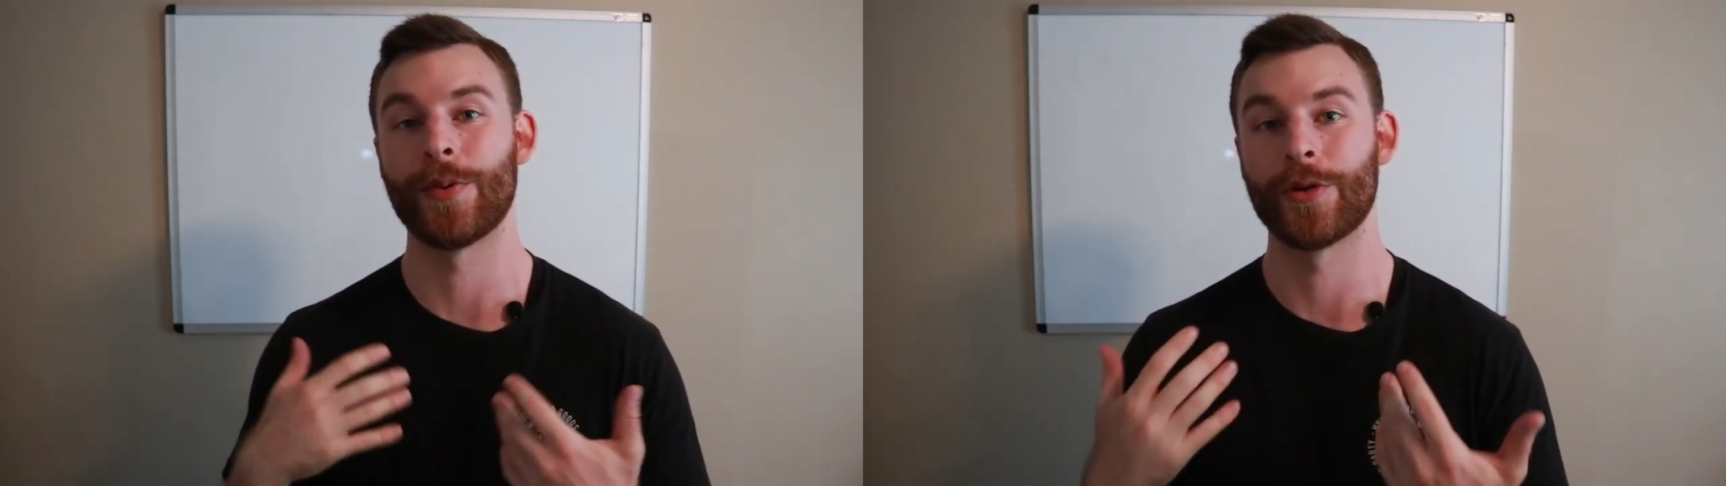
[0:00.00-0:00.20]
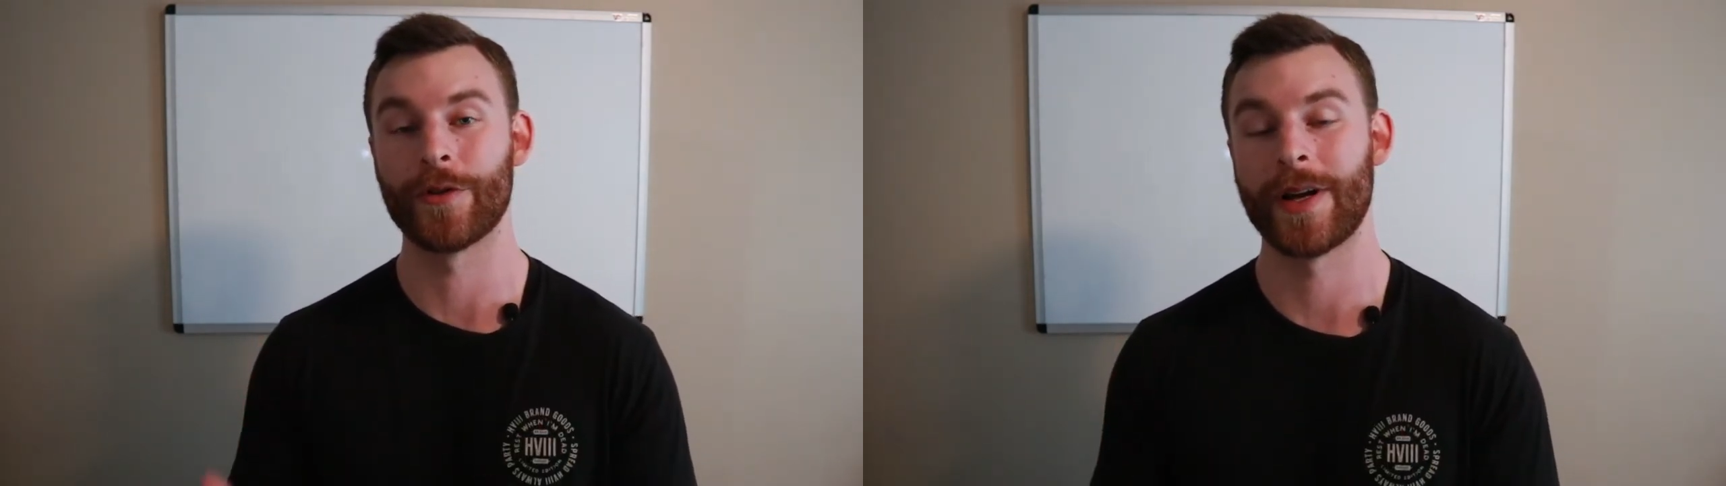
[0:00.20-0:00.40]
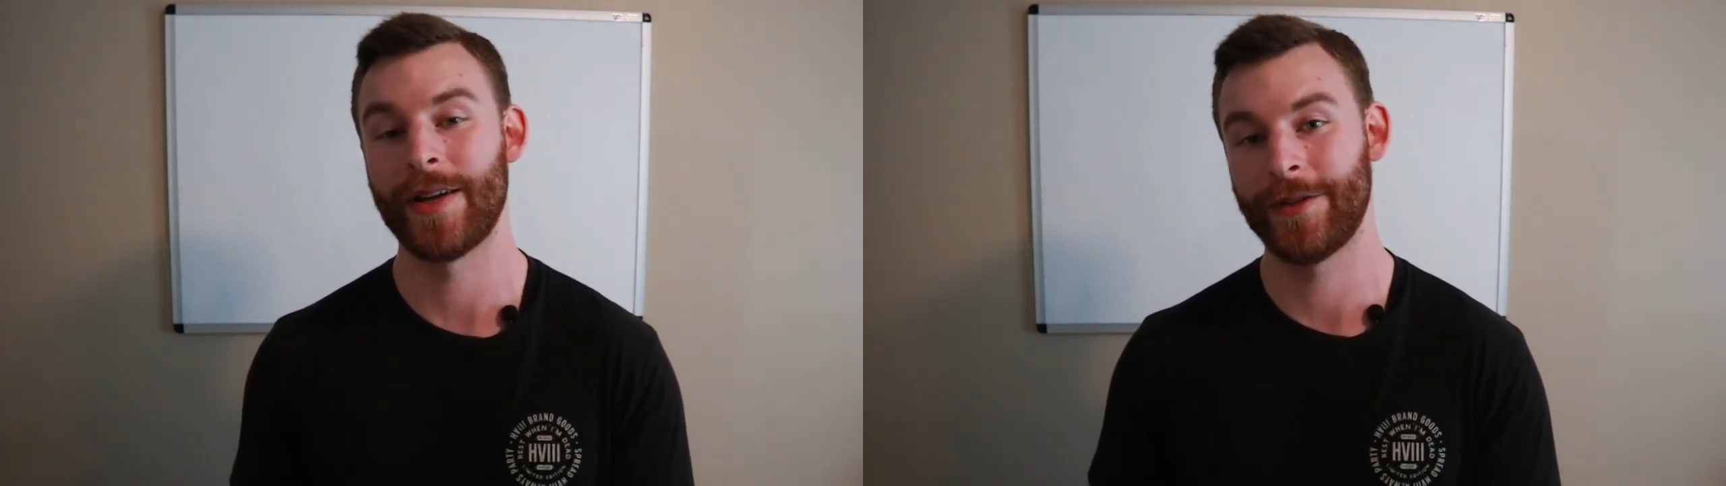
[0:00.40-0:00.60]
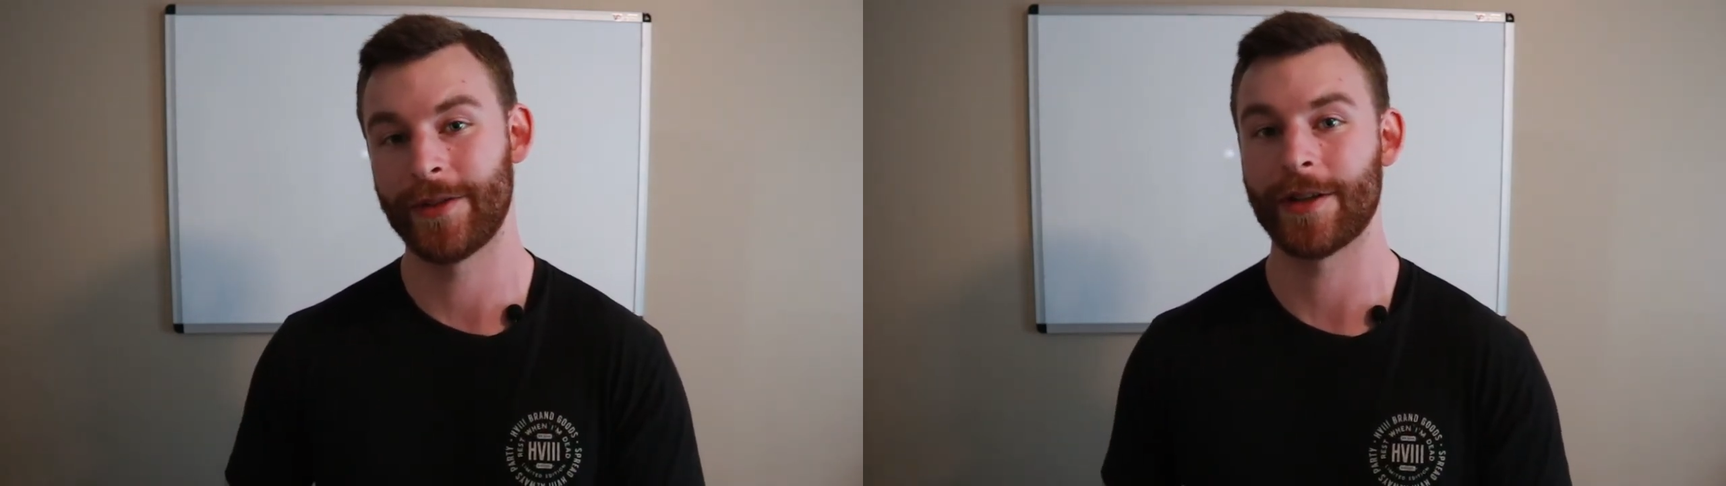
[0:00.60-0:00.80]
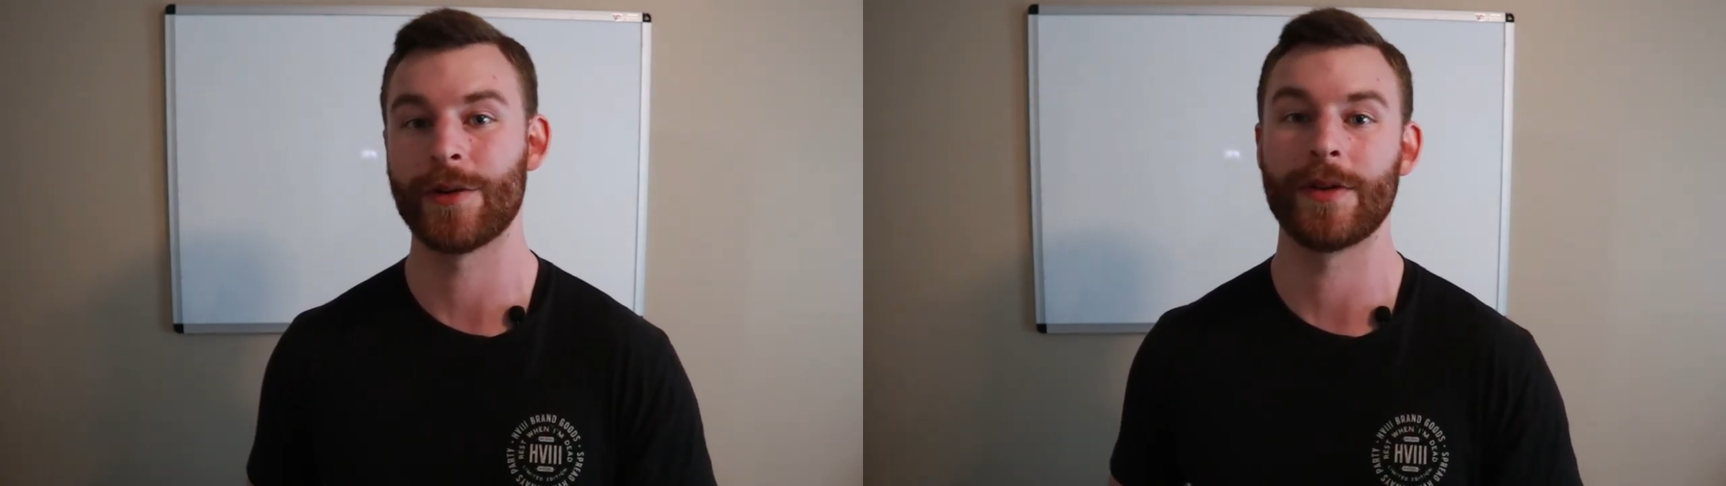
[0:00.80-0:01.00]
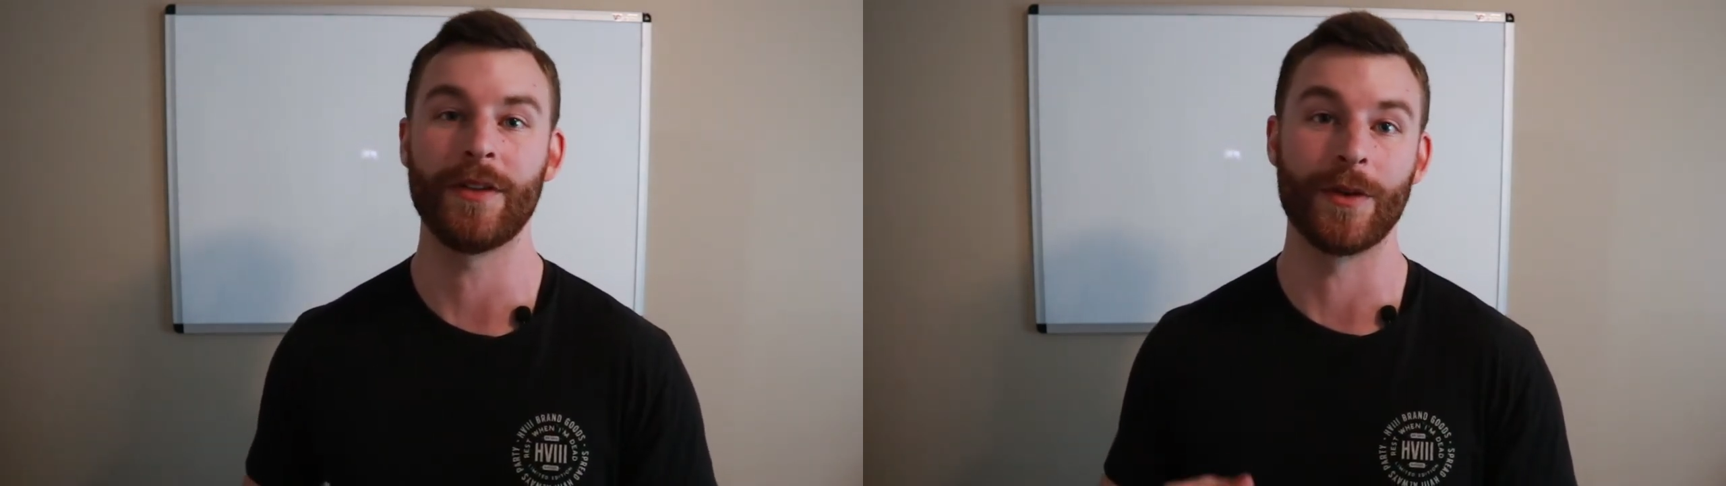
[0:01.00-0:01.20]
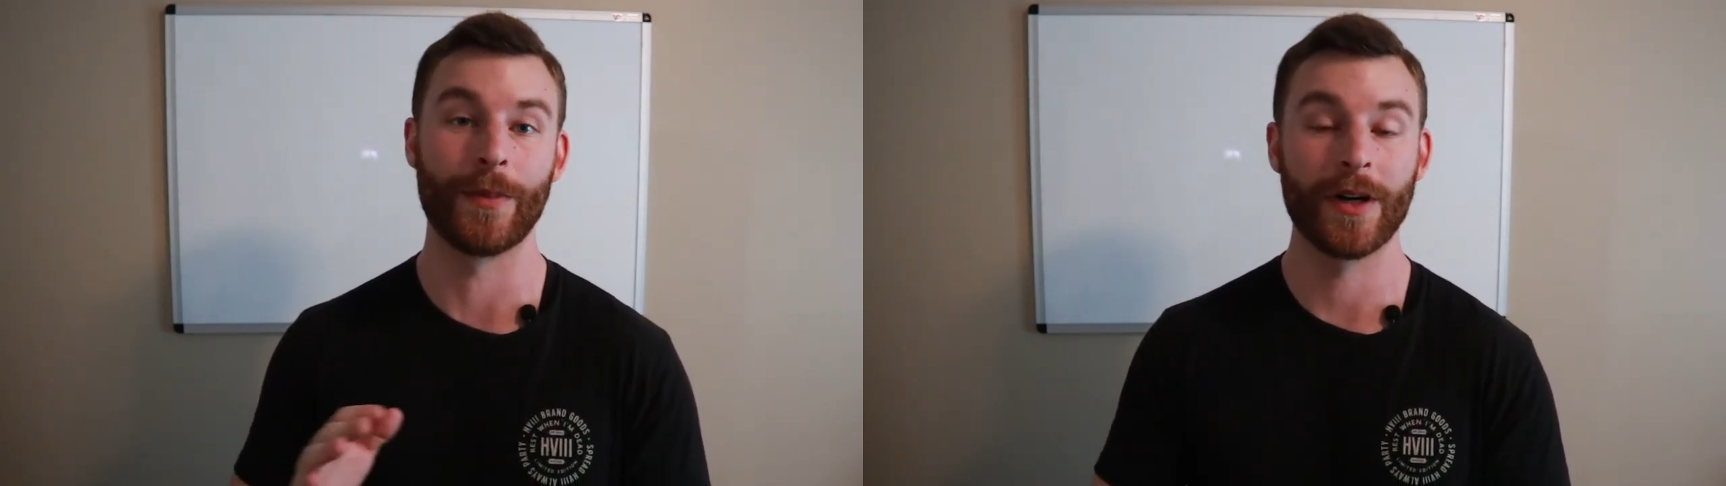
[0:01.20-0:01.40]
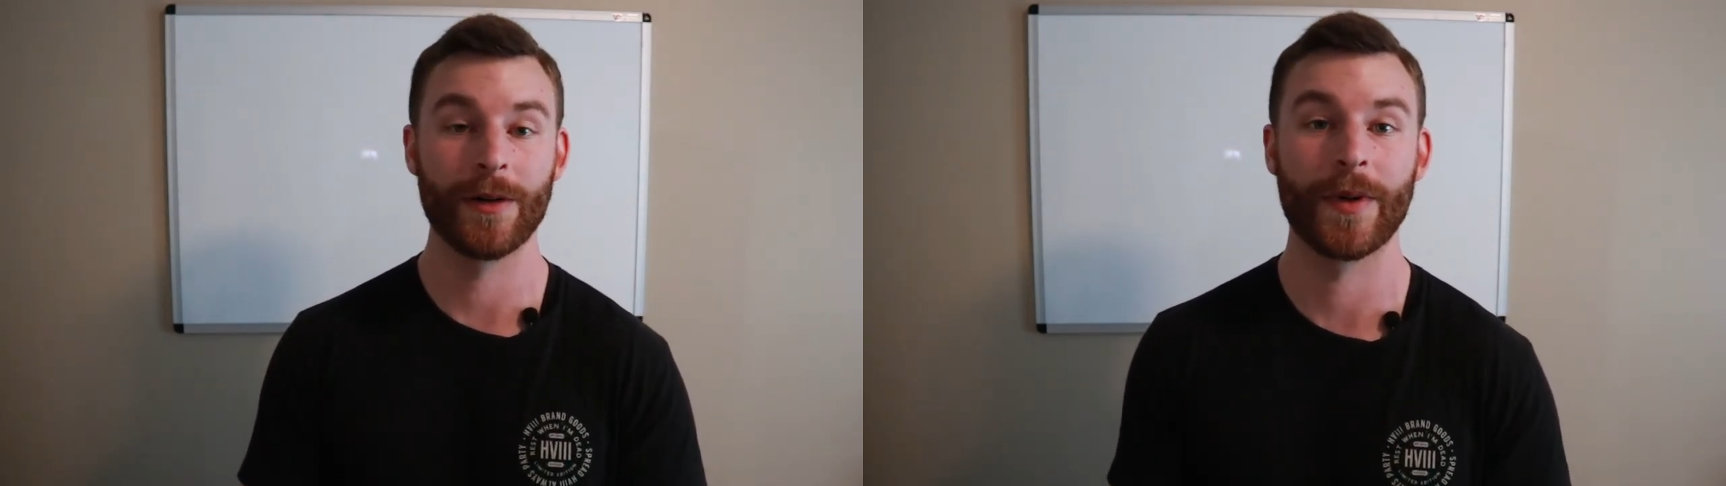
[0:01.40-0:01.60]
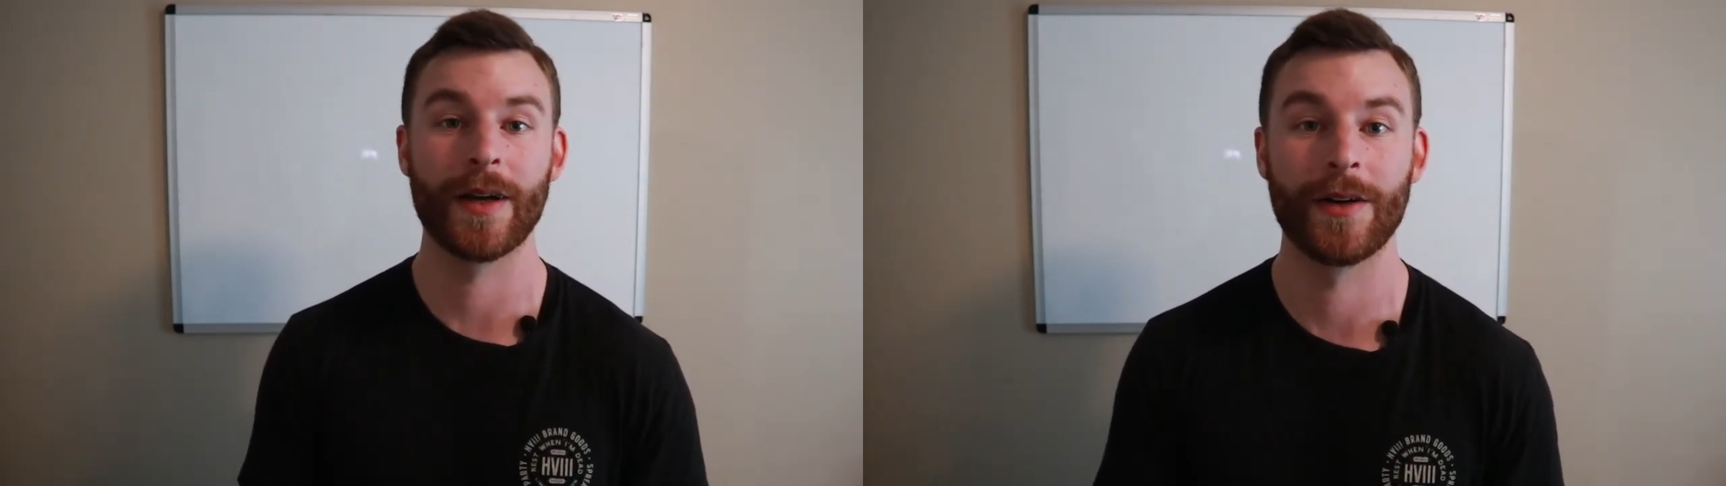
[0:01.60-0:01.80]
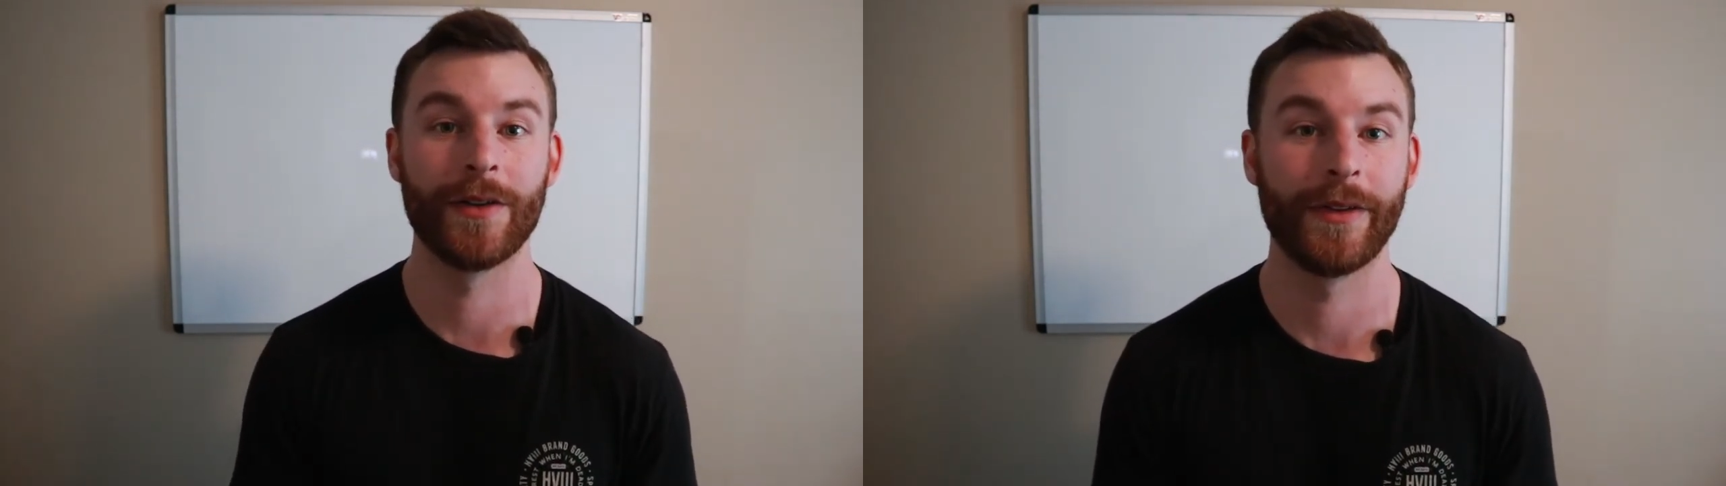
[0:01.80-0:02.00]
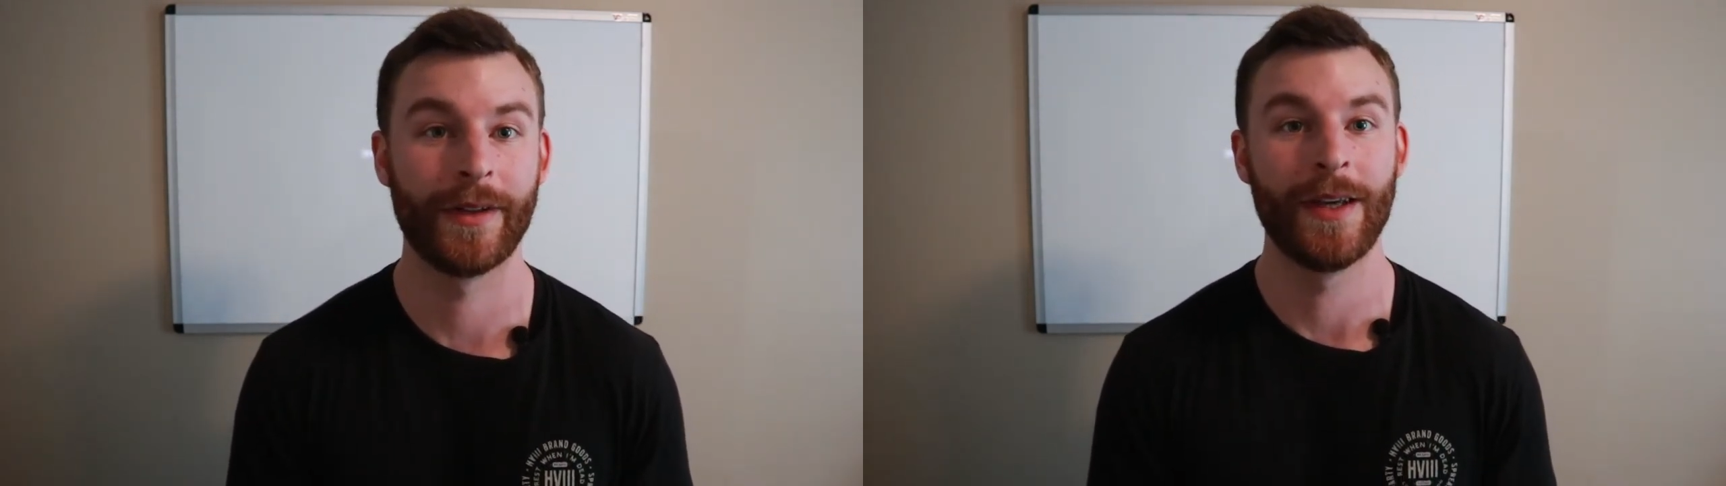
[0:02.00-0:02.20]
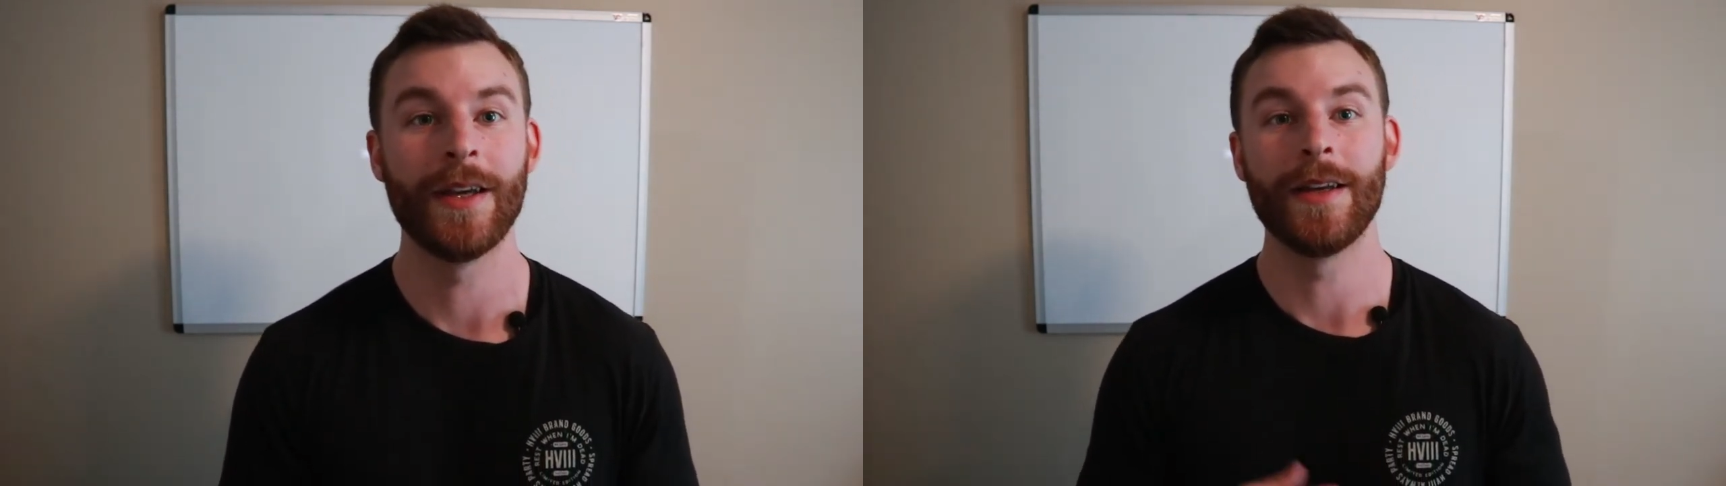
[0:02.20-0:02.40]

progress to going to barbells